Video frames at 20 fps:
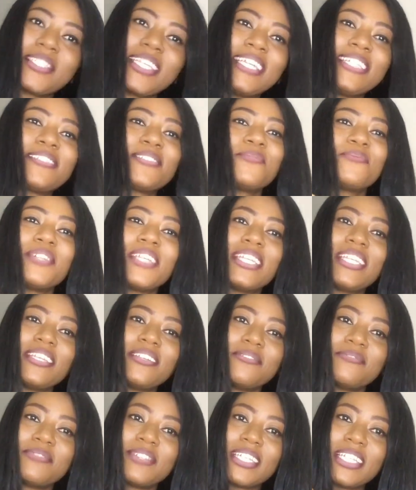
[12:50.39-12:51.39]
It's
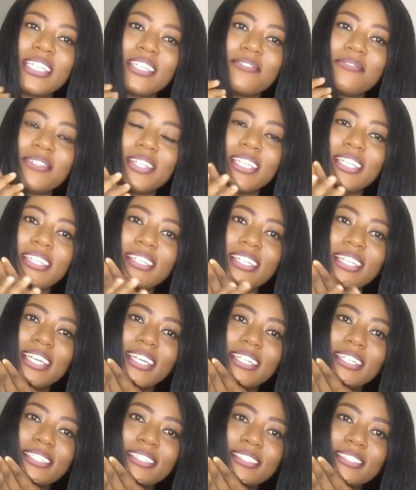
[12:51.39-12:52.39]
really, really, really
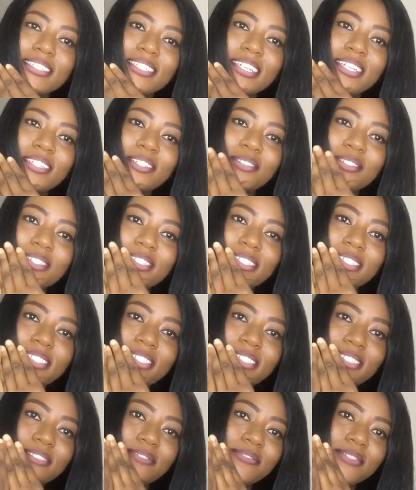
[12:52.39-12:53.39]
nice. Can you see
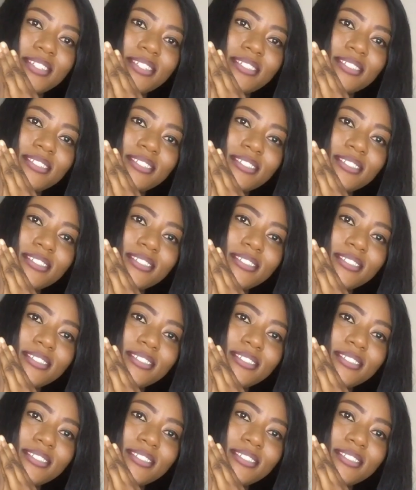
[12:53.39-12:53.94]
the difference?